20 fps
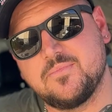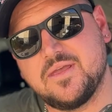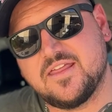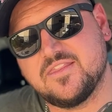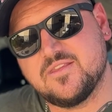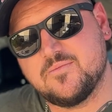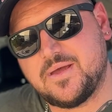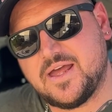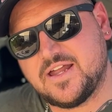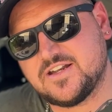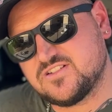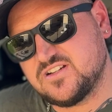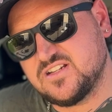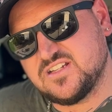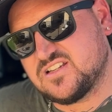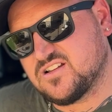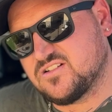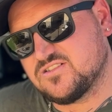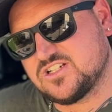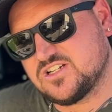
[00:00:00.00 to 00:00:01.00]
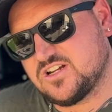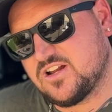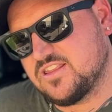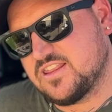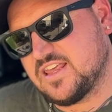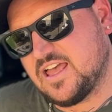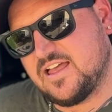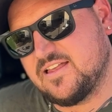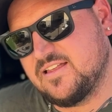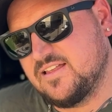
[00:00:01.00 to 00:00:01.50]
mount the battery, so I'll show you
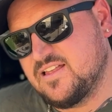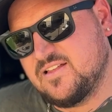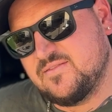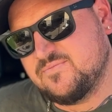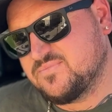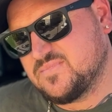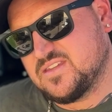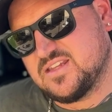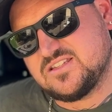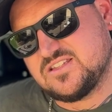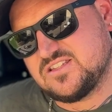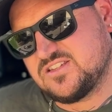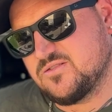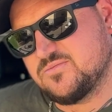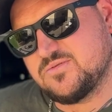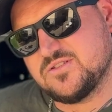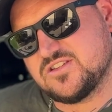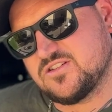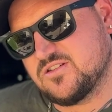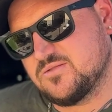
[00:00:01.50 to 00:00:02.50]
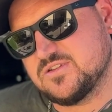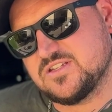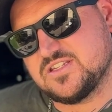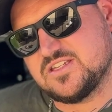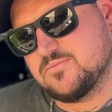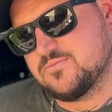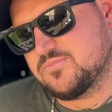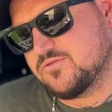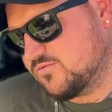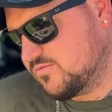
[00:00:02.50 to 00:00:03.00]
that. It's super, super
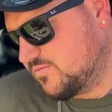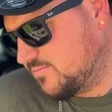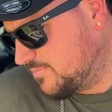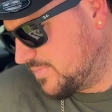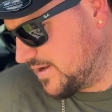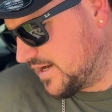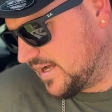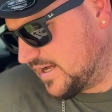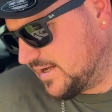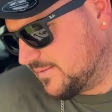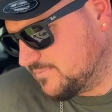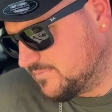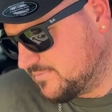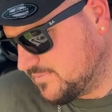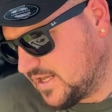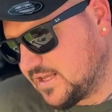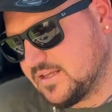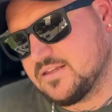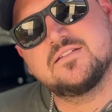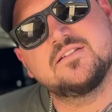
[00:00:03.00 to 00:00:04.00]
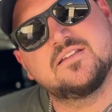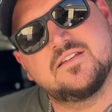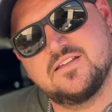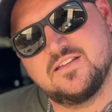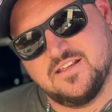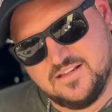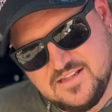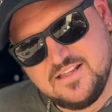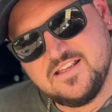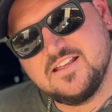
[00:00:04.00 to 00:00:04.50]
simple, but um, yeah,
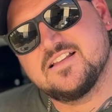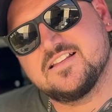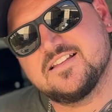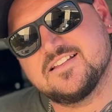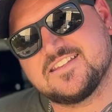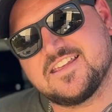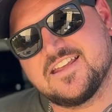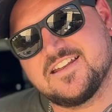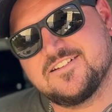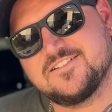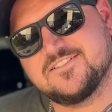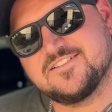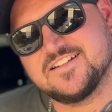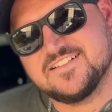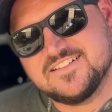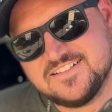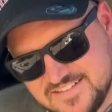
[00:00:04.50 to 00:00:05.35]
let's get into it.